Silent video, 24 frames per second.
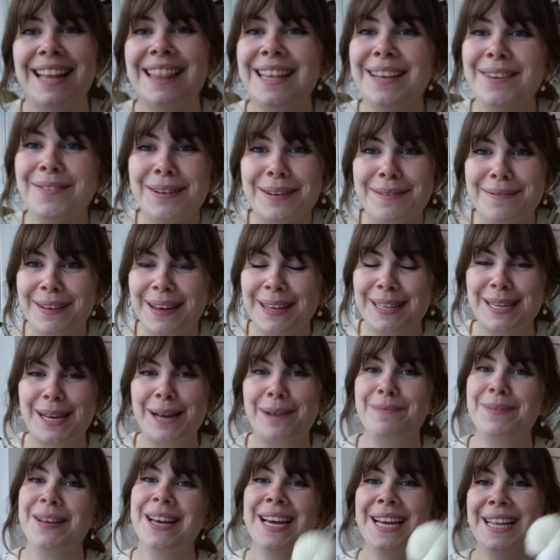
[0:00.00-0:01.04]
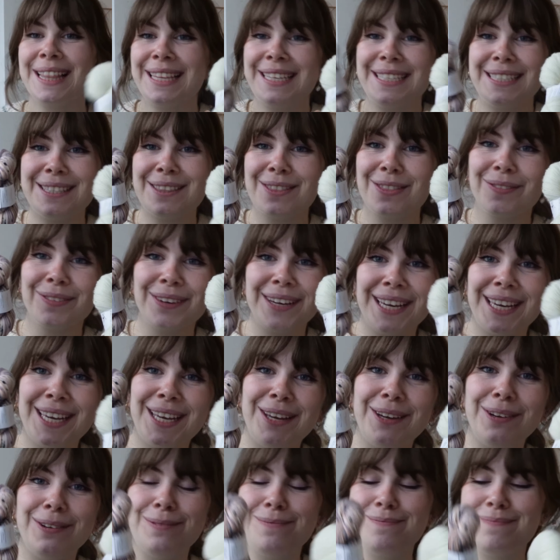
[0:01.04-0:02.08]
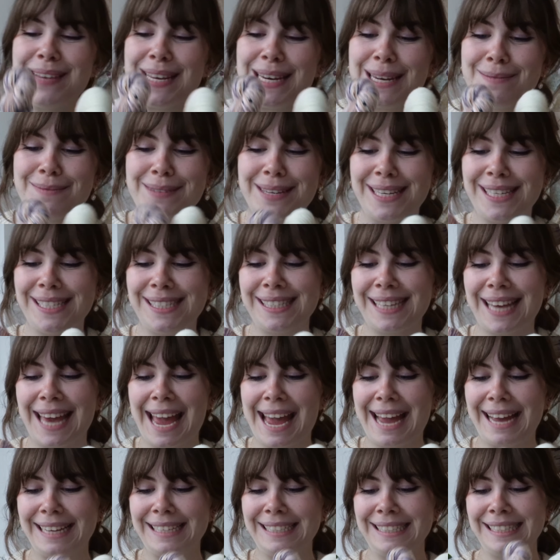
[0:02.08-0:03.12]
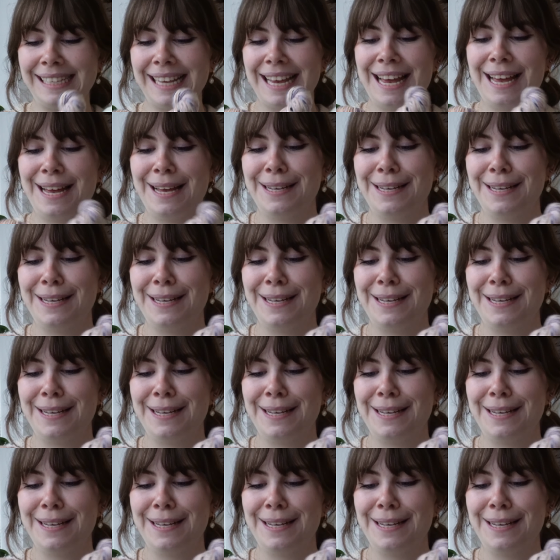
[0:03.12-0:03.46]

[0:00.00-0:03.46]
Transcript: And then we picked up these 3 cute mini skeins.